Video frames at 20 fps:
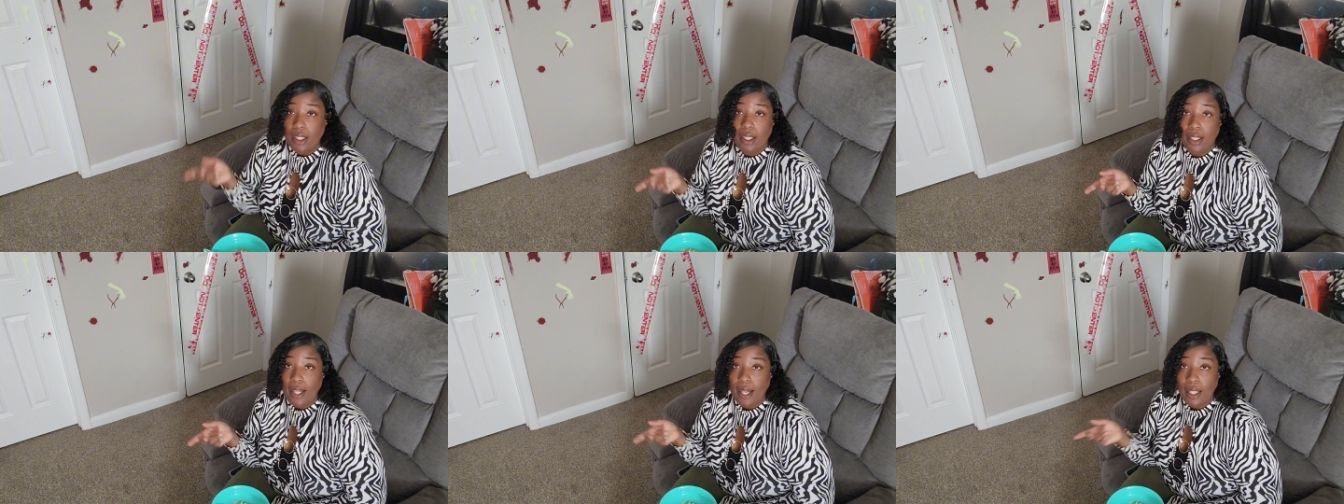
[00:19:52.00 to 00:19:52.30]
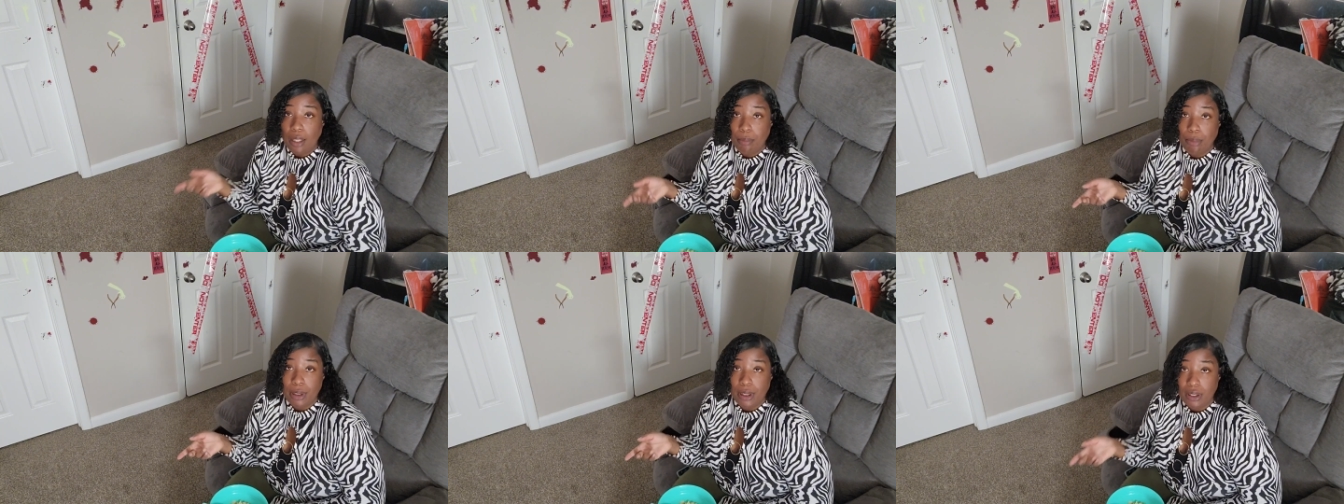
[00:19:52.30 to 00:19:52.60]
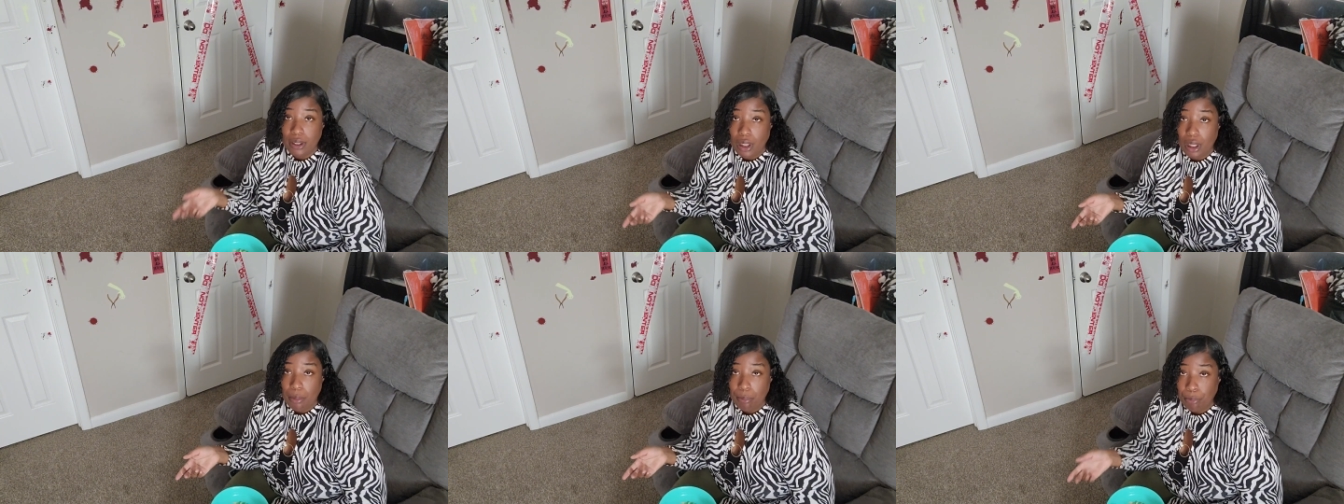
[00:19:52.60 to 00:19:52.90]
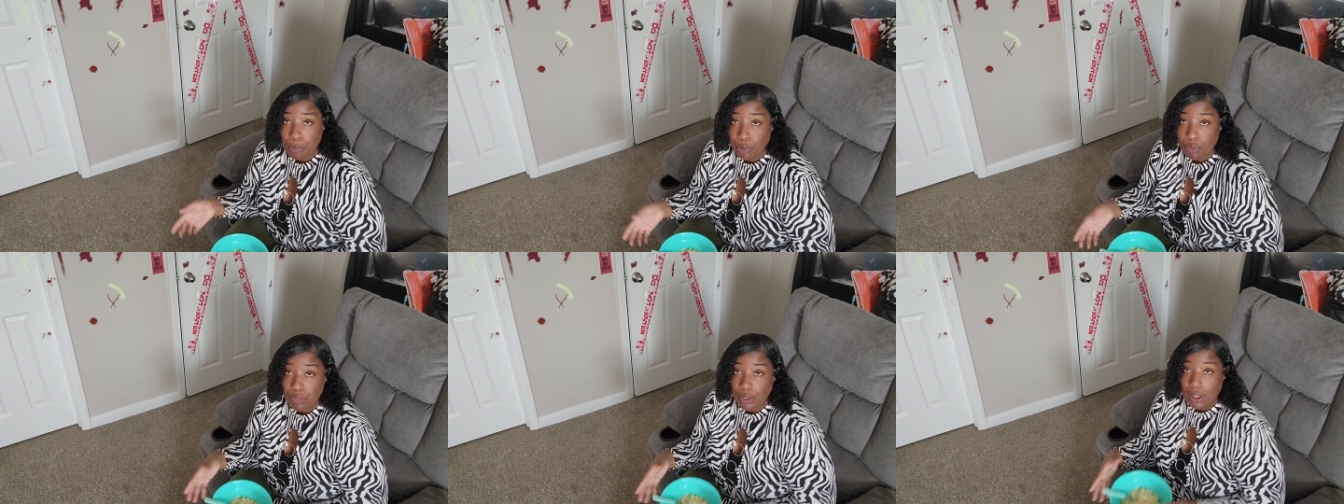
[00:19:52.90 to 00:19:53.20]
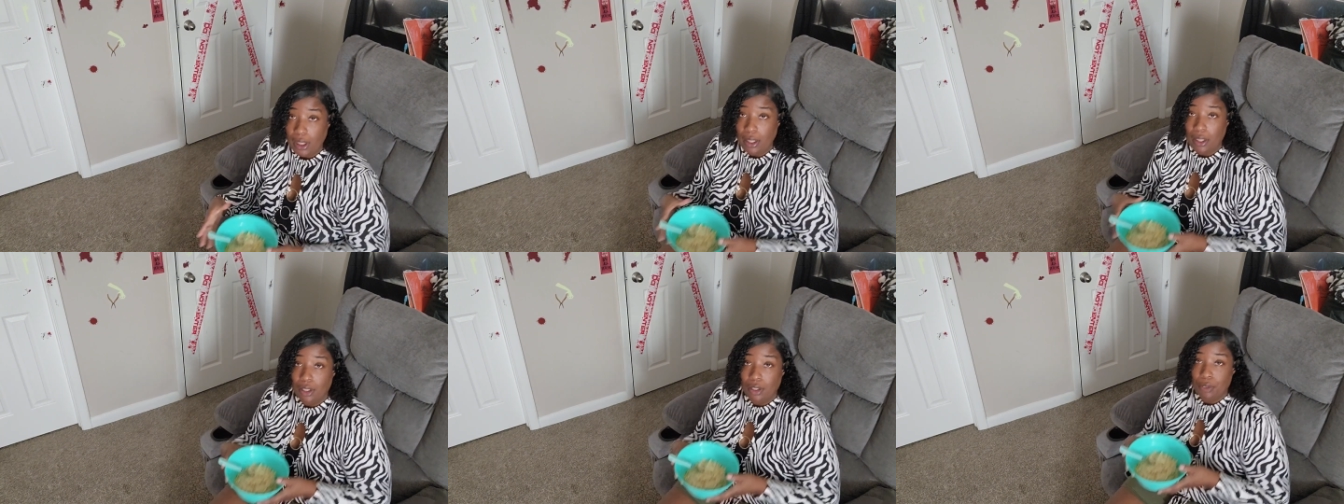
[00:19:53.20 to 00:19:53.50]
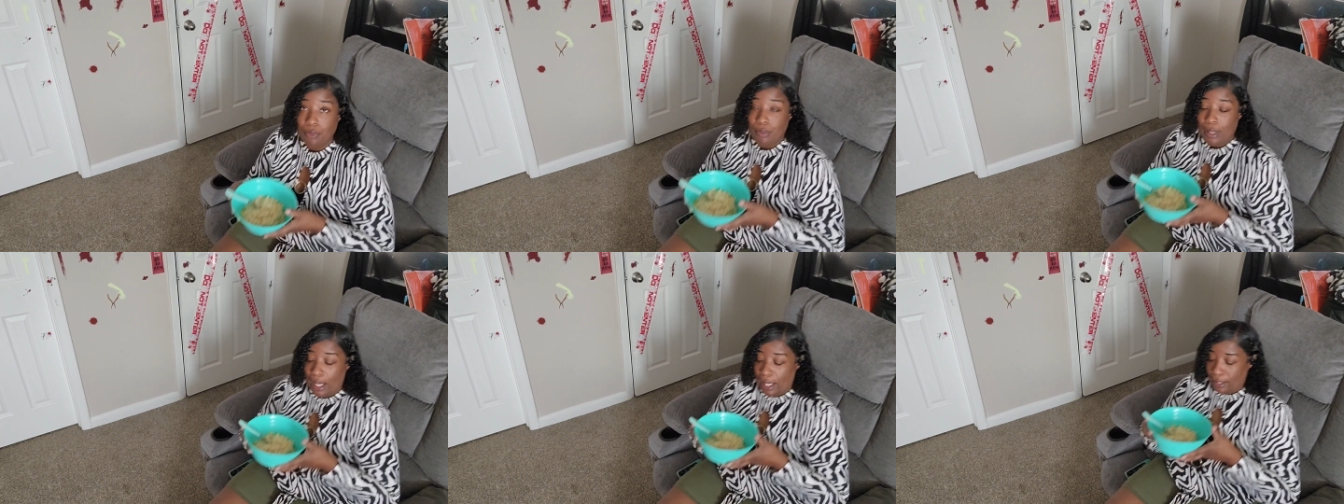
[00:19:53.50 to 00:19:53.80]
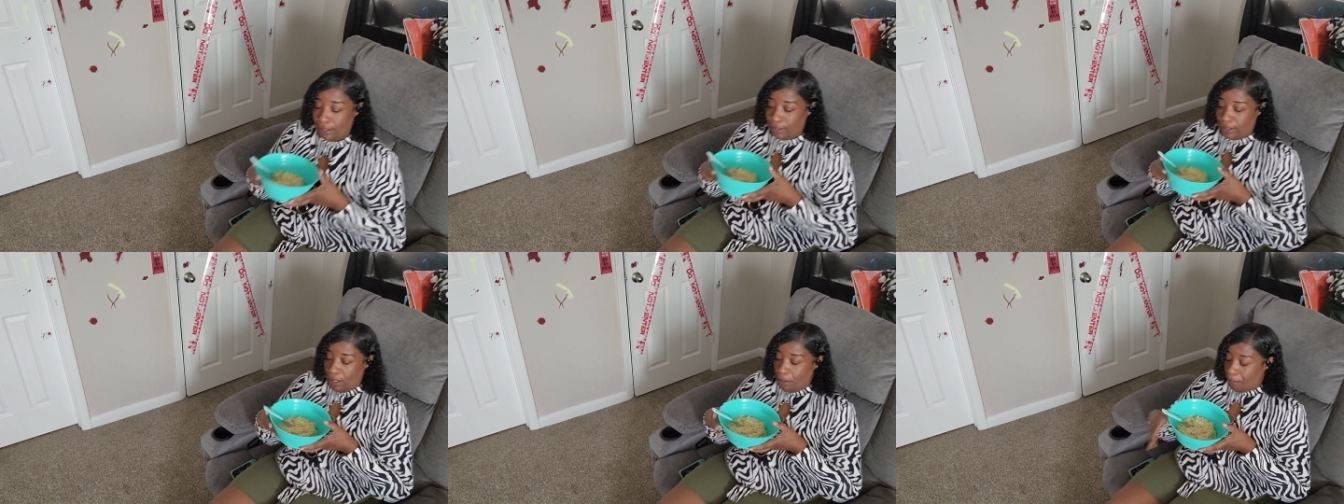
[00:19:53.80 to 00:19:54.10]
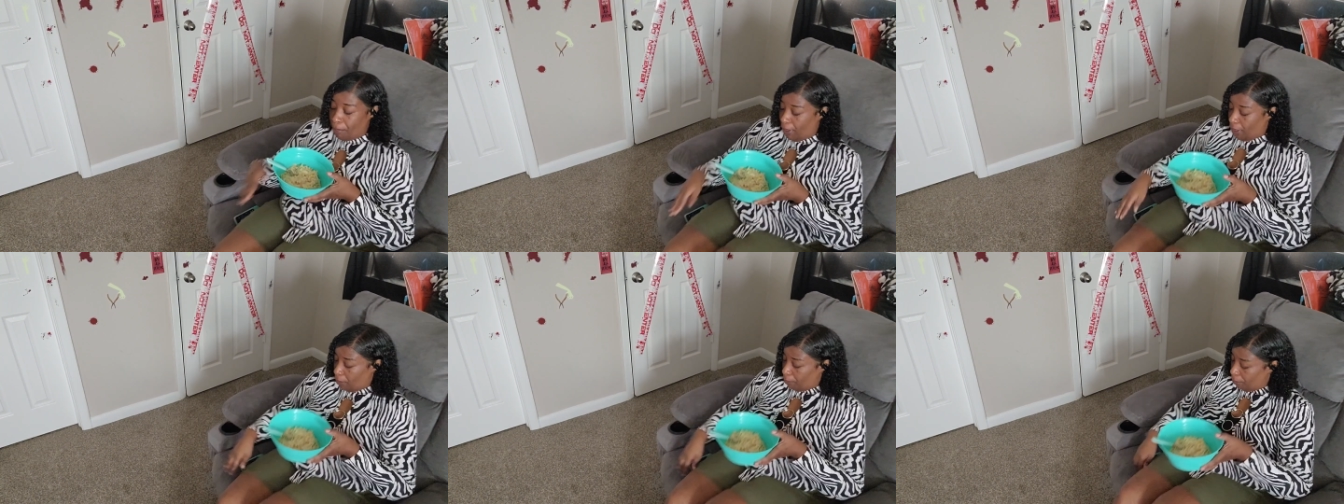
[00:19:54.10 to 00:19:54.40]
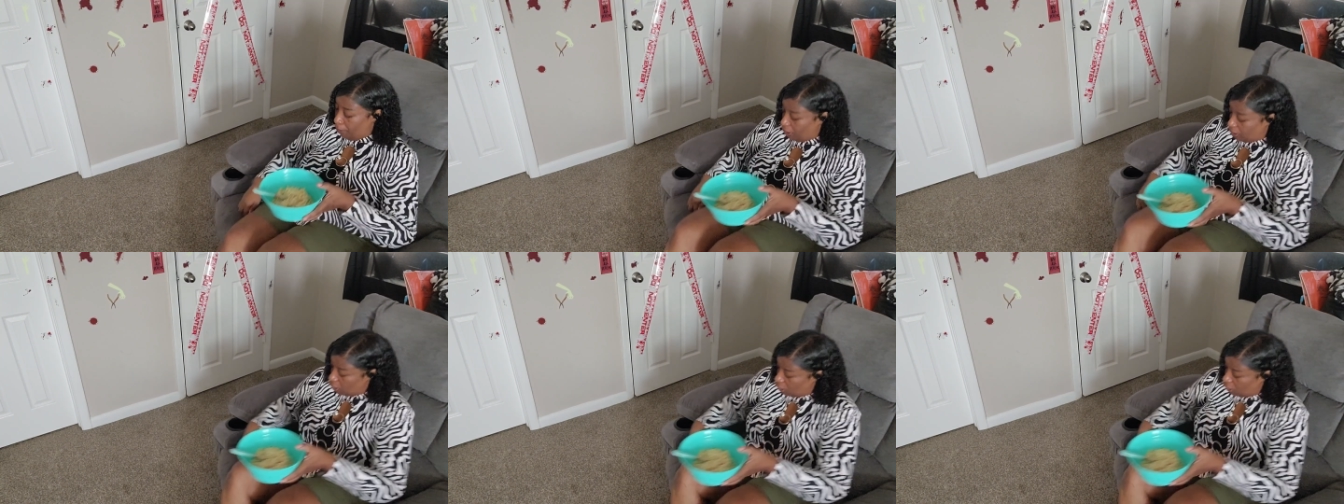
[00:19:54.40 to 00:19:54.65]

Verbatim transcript: It gotta be something moving on. I did make my